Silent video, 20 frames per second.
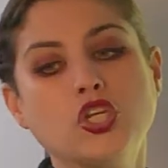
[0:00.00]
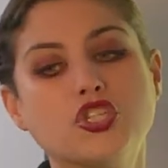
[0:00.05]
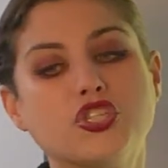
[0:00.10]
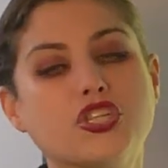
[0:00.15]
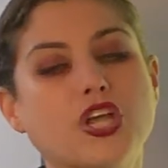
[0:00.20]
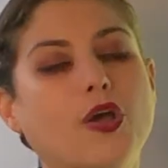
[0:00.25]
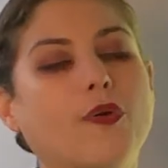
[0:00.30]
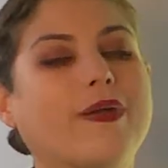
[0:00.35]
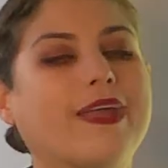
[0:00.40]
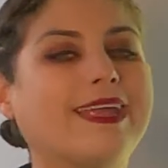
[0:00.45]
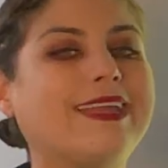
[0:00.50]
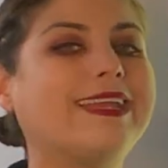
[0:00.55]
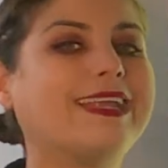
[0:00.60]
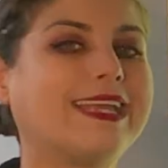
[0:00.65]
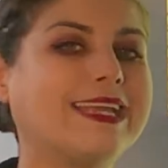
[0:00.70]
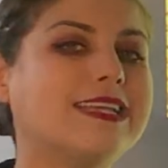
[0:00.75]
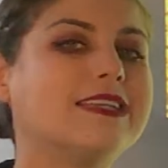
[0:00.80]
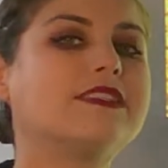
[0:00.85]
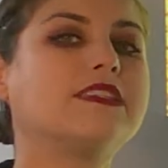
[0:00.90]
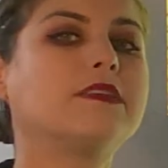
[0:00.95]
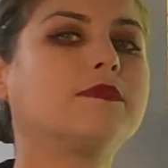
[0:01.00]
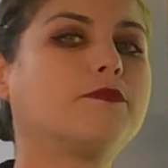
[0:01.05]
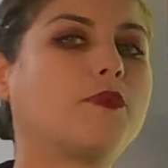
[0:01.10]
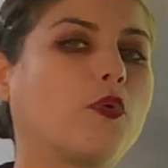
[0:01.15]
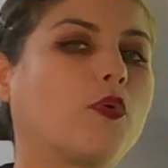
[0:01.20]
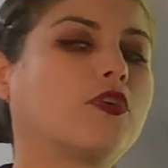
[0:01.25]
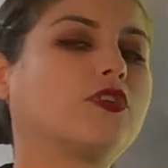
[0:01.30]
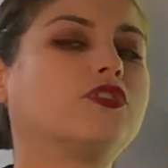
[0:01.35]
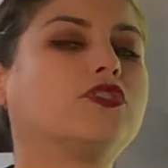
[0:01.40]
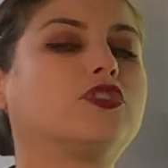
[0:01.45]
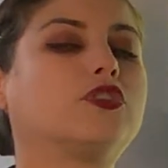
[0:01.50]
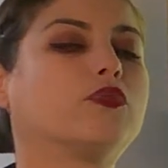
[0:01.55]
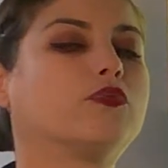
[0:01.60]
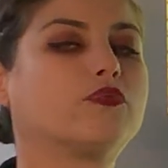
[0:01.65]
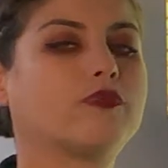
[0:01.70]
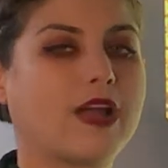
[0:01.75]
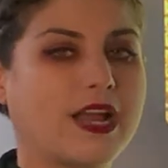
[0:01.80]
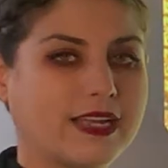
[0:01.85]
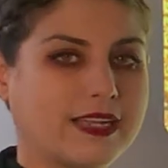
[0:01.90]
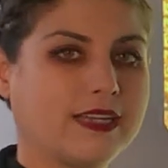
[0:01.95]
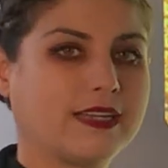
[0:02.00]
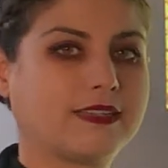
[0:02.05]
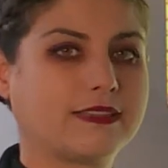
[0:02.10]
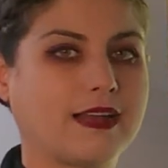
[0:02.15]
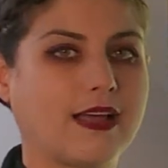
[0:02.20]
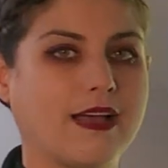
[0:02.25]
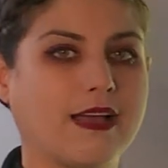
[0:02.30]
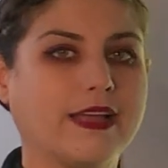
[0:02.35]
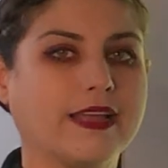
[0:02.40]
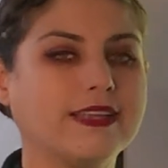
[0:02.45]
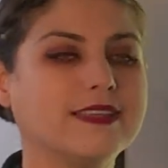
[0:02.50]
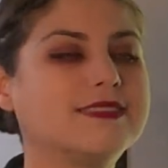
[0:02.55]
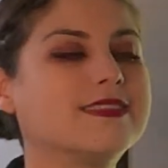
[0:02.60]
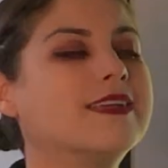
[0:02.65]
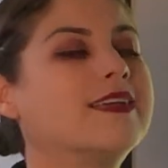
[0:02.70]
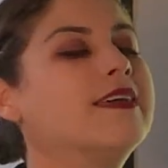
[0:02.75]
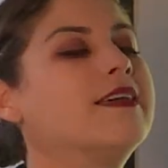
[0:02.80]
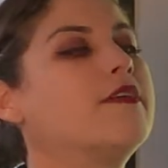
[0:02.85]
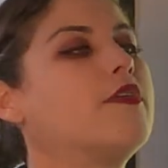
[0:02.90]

So it is important to recognize